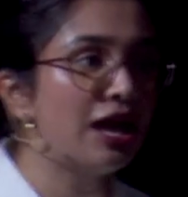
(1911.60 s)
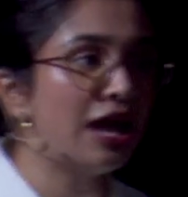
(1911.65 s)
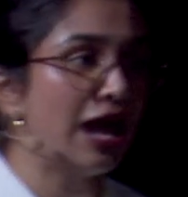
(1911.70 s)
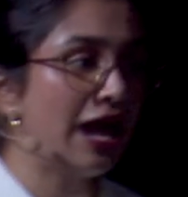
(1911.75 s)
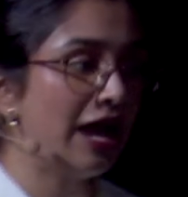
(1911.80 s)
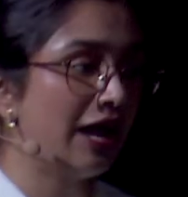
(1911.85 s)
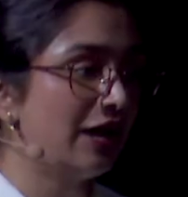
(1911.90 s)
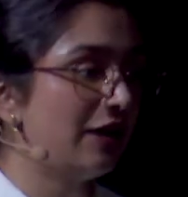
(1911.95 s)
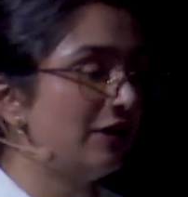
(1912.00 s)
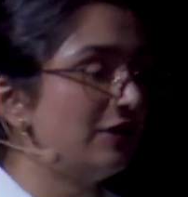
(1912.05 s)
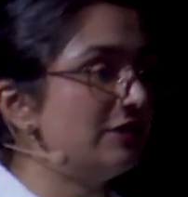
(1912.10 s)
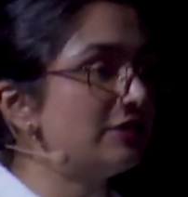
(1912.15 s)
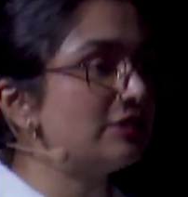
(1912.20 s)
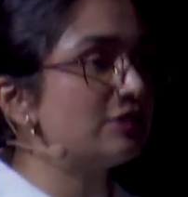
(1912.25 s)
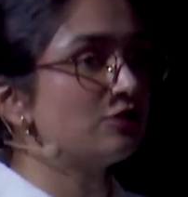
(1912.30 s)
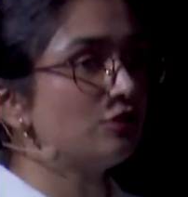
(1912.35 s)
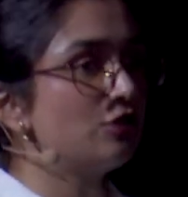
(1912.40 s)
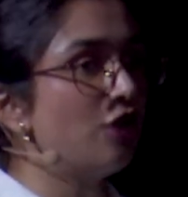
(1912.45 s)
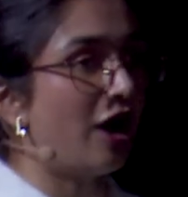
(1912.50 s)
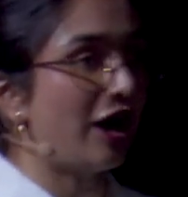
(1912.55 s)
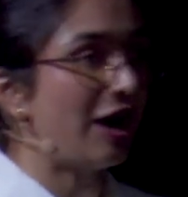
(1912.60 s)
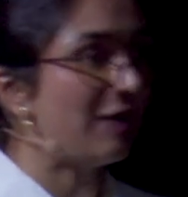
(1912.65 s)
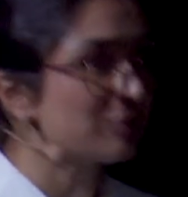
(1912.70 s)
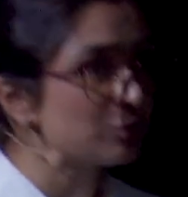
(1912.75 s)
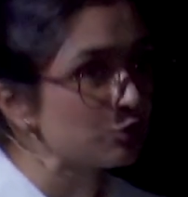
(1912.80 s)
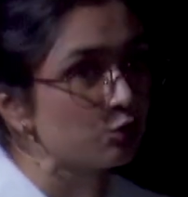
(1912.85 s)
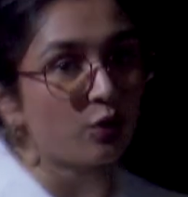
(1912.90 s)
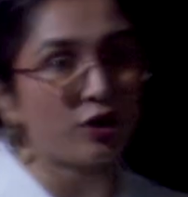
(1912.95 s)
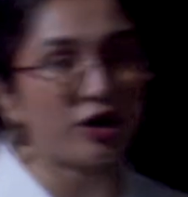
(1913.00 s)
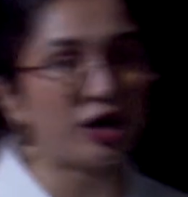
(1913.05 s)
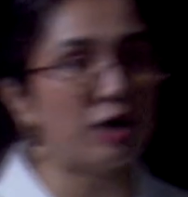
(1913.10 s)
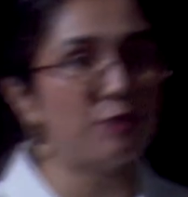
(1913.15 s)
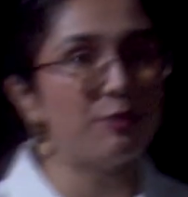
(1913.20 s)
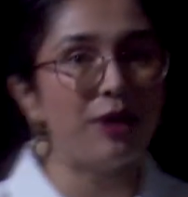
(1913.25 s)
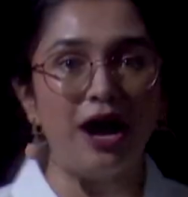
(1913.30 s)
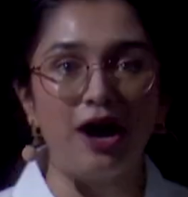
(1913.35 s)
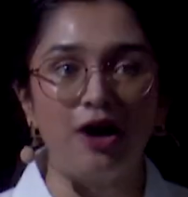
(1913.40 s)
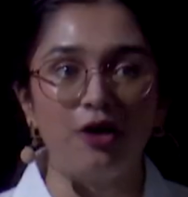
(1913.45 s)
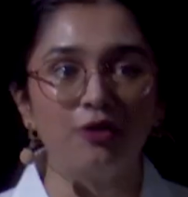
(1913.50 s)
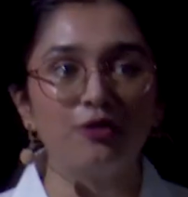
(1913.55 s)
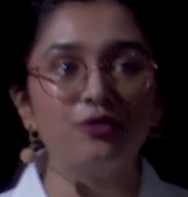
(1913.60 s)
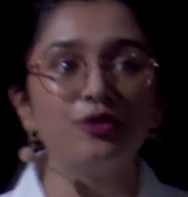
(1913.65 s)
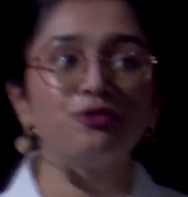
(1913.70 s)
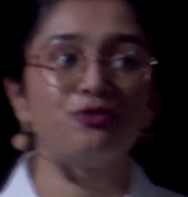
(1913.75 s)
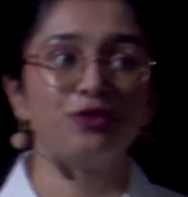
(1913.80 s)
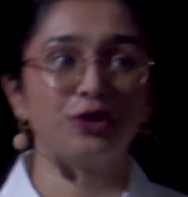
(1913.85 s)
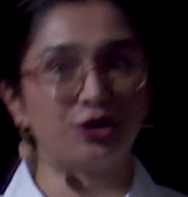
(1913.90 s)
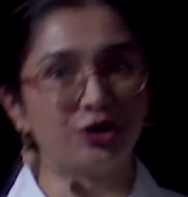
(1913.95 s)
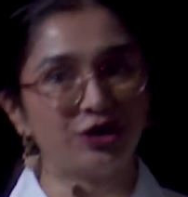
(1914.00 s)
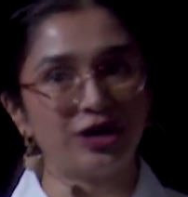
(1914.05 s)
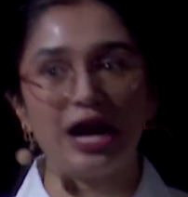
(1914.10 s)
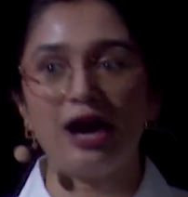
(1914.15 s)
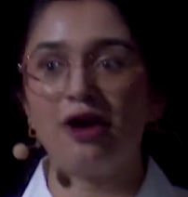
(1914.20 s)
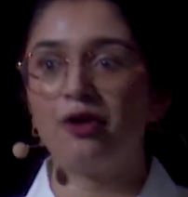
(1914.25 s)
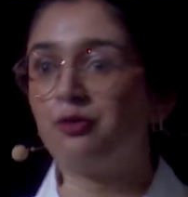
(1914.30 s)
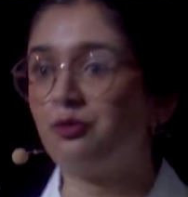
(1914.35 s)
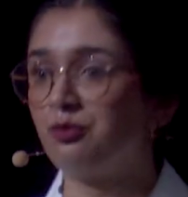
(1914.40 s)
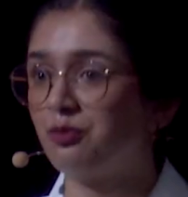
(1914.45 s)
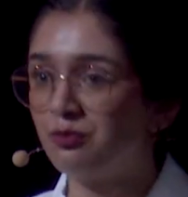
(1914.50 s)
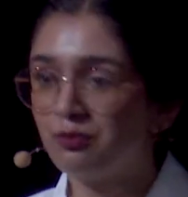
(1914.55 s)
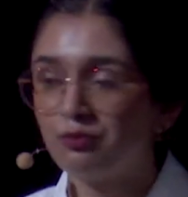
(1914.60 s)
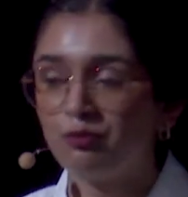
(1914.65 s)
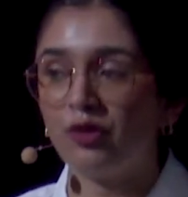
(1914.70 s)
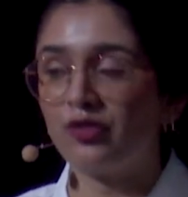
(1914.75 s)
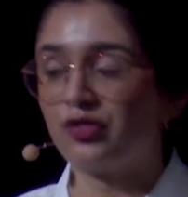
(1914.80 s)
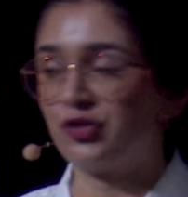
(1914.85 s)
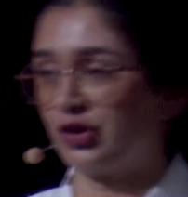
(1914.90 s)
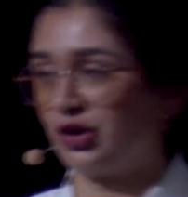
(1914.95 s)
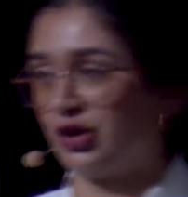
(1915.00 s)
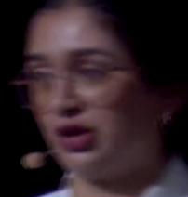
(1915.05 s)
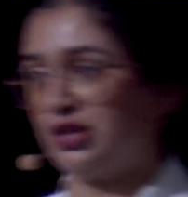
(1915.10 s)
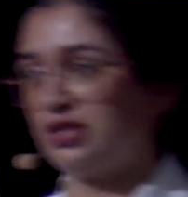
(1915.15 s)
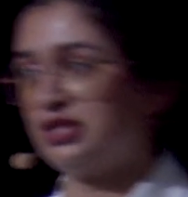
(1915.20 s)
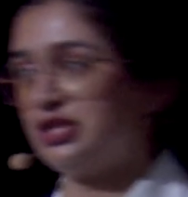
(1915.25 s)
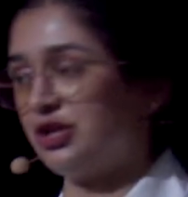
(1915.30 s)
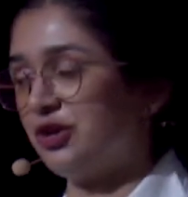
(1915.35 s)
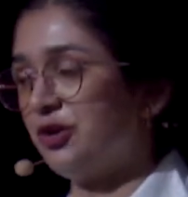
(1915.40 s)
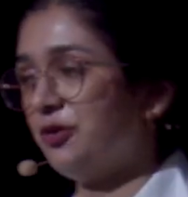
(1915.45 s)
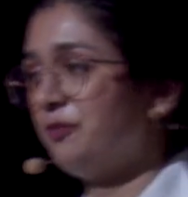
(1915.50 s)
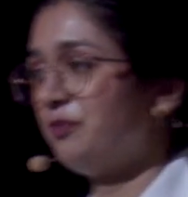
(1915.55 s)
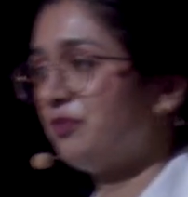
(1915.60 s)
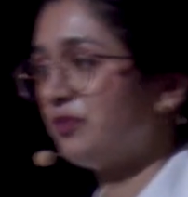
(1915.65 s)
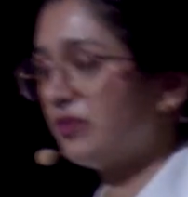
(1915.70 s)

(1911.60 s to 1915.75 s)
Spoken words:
and not have to worry about figuring out what they're going to do.